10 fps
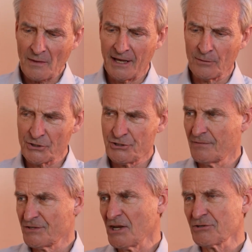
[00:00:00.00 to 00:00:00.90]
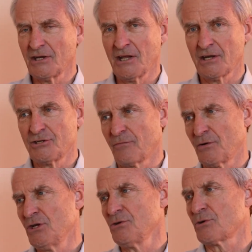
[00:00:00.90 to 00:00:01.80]
And what you've essentially done is you've
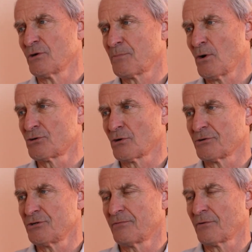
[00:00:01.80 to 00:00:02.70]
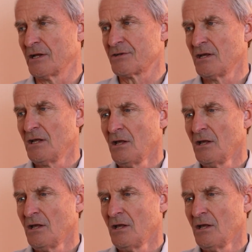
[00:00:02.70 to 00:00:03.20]
reduced your exposure on two fronts.